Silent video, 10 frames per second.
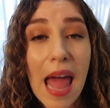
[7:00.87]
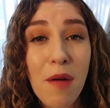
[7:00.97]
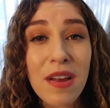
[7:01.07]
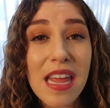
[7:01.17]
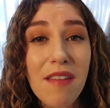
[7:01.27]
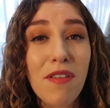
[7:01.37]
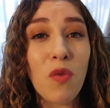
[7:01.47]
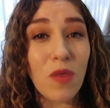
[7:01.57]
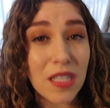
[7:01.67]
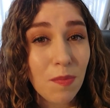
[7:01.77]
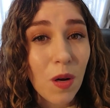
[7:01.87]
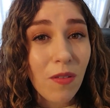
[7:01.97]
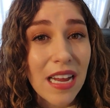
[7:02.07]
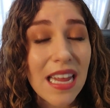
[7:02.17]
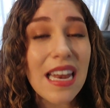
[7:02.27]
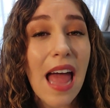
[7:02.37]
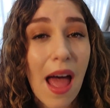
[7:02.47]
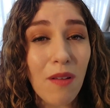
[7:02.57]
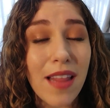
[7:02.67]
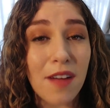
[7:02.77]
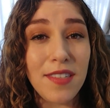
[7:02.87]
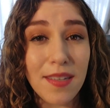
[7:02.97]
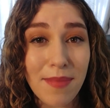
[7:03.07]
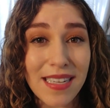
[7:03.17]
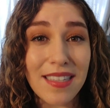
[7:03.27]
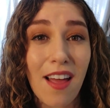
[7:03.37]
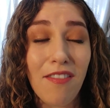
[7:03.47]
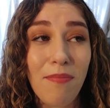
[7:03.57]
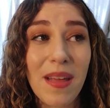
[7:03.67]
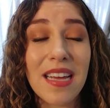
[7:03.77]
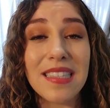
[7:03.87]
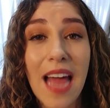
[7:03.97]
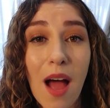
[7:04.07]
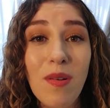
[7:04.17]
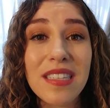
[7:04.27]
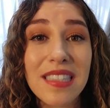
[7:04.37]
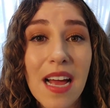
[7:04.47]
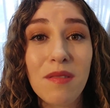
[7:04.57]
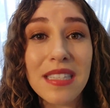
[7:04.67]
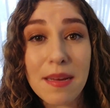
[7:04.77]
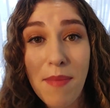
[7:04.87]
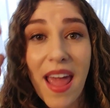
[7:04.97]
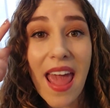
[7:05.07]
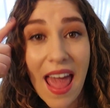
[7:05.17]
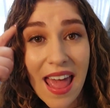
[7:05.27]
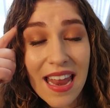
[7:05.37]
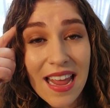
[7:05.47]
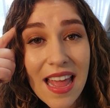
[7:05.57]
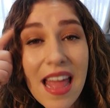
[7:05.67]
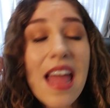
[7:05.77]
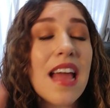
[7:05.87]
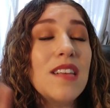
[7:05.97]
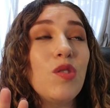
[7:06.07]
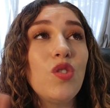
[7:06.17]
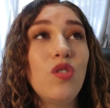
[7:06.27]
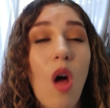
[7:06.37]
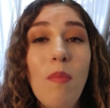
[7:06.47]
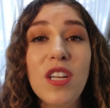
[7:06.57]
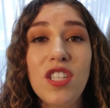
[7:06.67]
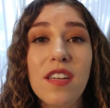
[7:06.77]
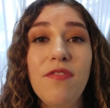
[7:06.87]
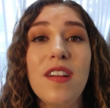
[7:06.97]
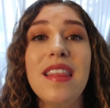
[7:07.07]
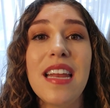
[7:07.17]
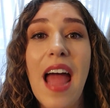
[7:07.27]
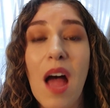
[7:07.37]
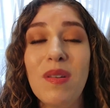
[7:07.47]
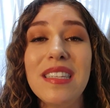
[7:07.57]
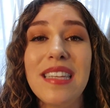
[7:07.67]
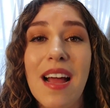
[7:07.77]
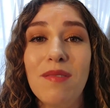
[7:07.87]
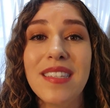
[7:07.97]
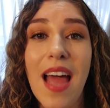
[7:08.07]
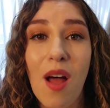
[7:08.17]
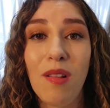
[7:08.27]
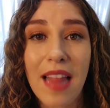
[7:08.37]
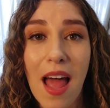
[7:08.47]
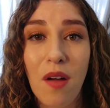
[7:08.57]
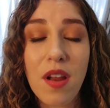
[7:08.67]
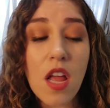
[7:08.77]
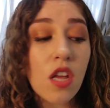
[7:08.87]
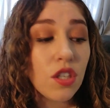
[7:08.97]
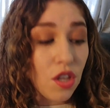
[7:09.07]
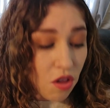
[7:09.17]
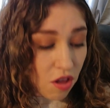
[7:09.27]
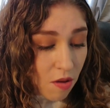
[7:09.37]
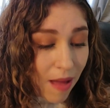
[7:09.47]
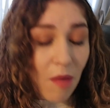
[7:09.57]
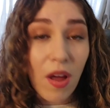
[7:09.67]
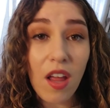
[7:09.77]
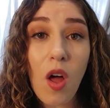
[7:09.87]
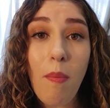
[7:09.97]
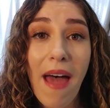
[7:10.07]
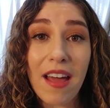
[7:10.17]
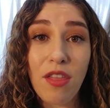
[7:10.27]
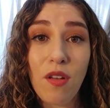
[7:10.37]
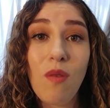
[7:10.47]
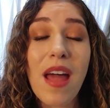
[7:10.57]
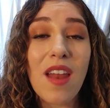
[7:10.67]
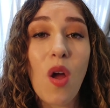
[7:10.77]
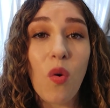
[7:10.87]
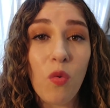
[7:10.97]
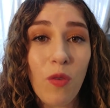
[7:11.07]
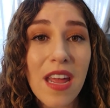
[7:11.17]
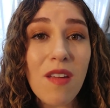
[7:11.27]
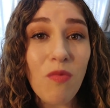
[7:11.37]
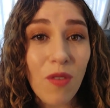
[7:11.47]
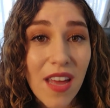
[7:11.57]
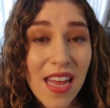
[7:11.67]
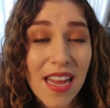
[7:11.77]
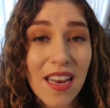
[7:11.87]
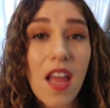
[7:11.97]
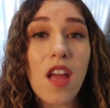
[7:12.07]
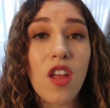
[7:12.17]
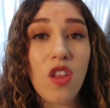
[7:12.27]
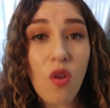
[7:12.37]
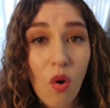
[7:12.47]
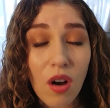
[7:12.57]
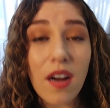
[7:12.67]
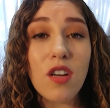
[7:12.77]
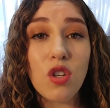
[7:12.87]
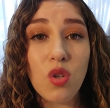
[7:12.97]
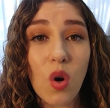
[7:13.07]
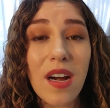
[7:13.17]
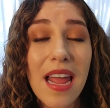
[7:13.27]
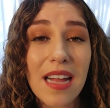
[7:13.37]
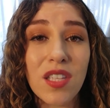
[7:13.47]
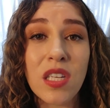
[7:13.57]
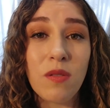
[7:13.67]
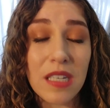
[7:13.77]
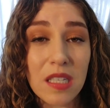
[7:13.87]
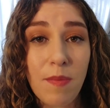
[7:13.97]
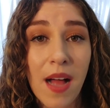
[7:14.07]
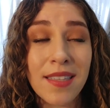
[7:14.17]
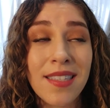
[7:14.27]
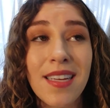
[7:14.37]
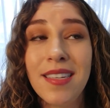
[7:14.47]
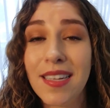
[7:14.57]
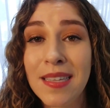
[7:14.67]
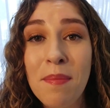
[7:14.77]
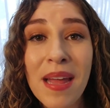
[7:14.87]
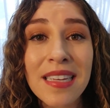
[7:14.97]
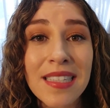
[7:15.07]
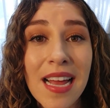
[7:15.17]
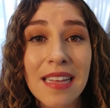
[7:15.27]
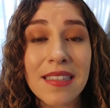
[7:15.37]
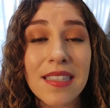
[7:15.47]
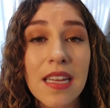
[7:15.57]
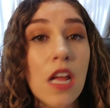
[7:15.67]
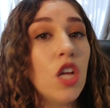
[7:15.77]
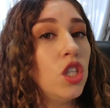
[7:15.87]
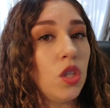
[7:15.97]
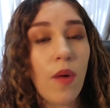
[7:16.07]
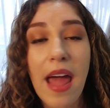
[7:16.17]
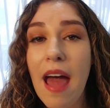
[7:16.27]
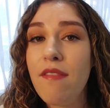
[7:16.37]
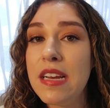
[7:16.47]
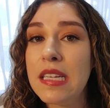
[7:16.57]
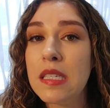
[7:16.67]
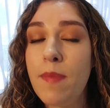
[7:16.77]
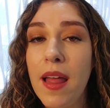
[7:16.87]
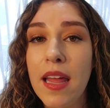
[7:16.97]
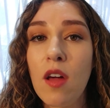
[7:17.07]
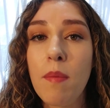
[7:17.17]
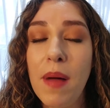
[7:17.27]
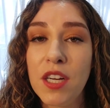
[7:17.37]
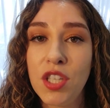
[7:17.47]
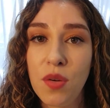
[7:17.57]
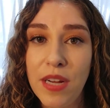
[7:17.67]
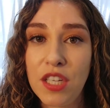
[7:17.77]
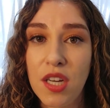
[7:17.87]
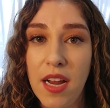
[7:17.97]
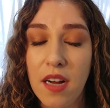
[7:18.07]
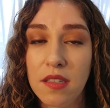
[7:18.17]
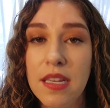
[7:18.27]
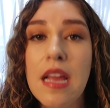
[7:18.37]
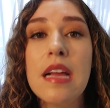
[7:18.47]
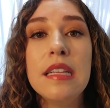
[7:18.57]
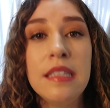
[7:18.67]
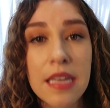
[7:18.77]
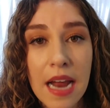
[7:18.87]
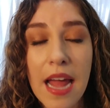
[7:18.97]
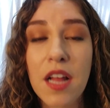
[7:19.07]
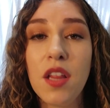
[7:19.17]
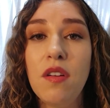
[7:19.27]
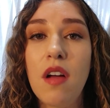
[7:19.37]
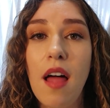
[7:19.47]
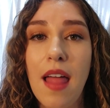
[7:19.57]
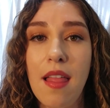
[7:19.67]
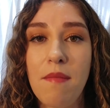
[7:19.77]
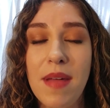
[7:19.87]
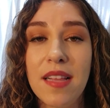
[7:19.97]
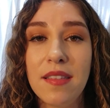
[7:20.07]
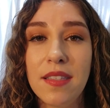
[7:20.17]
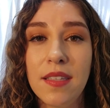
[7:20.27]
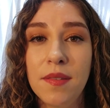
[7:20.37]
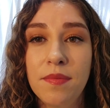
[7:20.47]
I would even whisper read it out loud to myself because how it sounds in my head is so much different than how it sounds out loud. So you might want to go back through and reread your short answer response. Does it make sense? Do I have any spelling or punctuation errors? Did I include all elements?